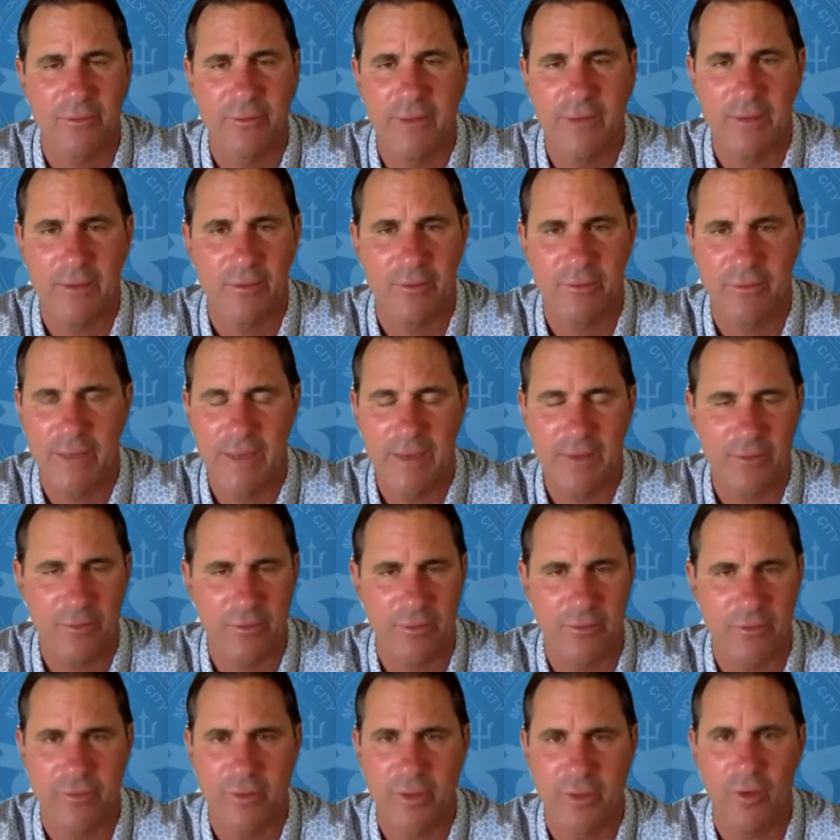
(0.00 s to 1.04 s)
That's the
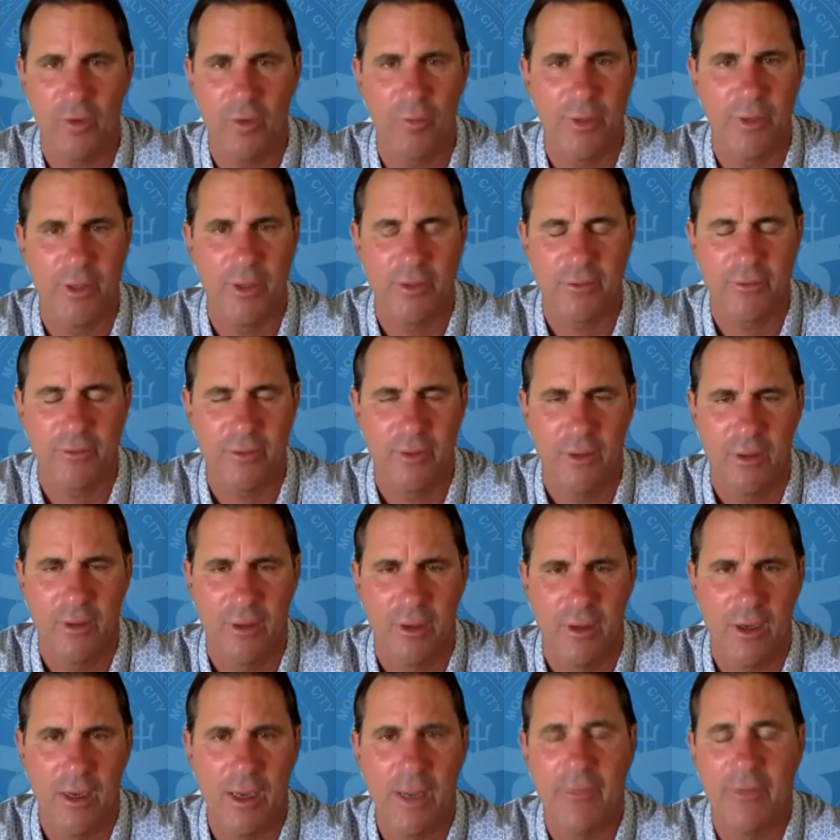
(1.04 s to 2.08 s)
single biggest,
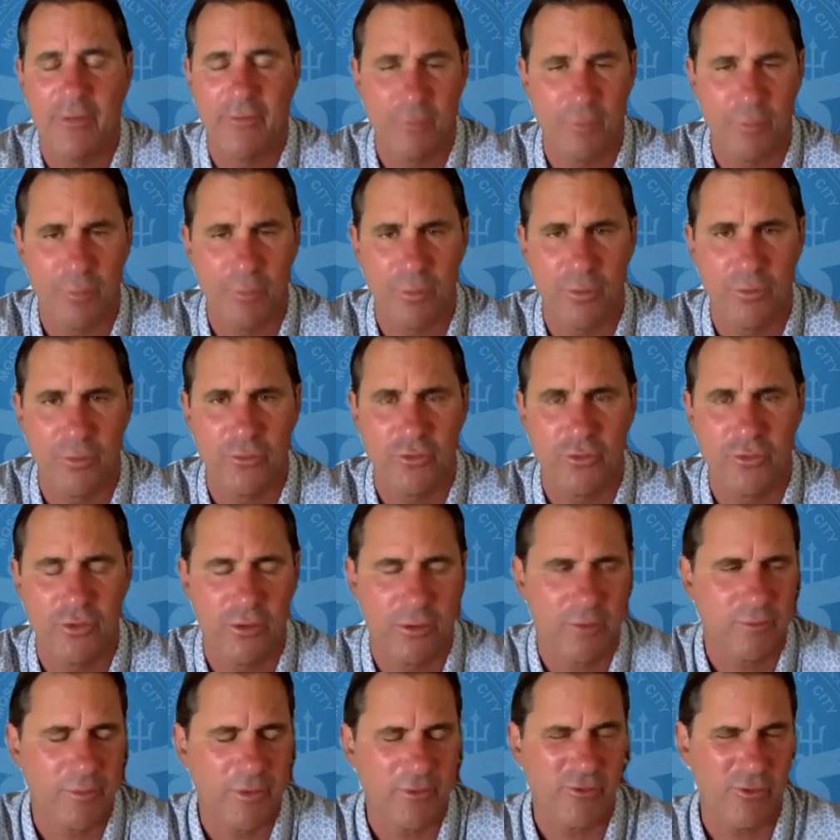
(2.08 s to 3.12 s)
and then from pollution,
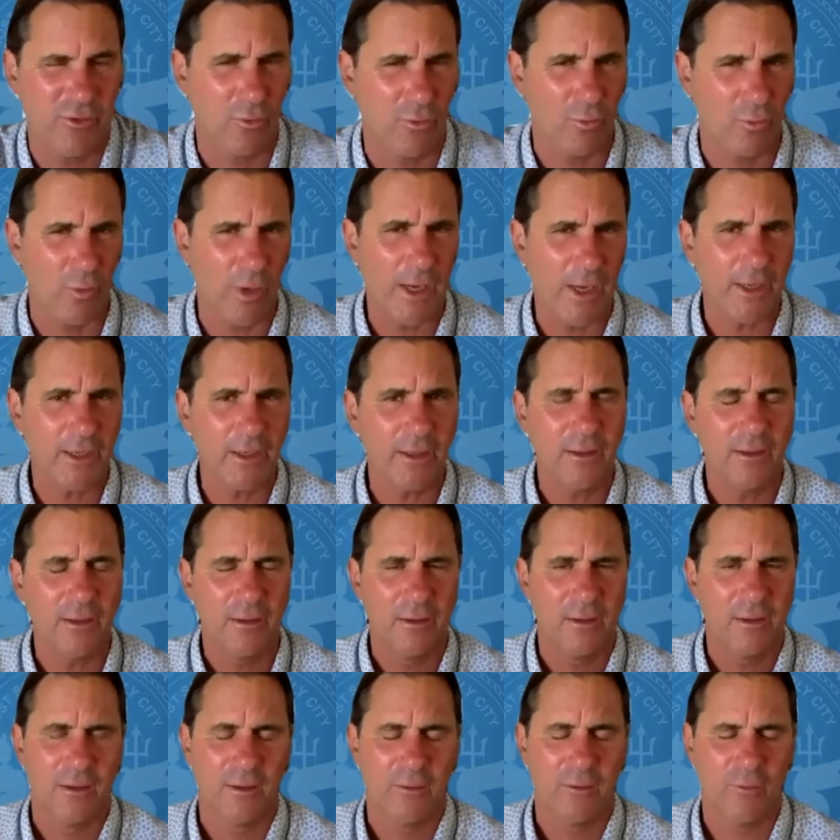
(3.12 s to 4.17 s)
especially in Hawaii,
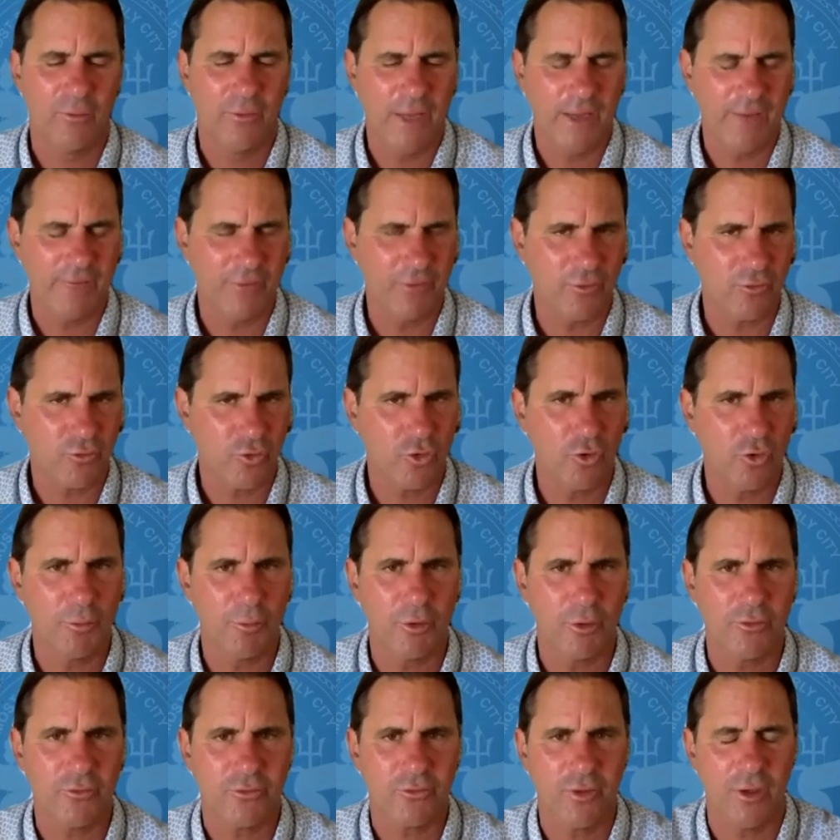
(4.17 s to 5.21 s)
where they have these
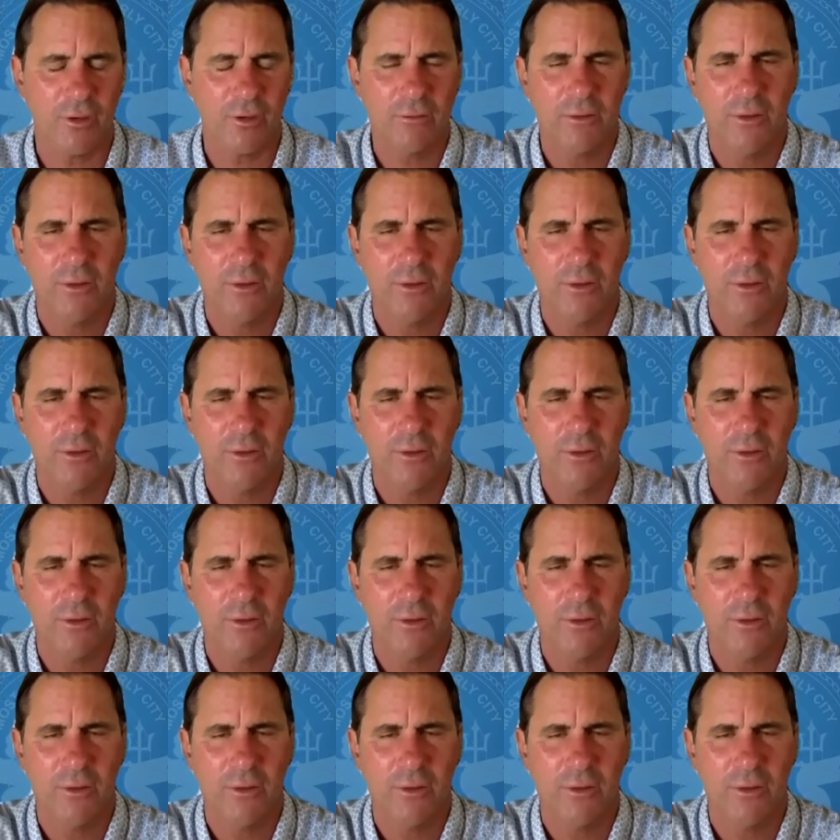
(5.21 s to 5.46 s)
tumors. So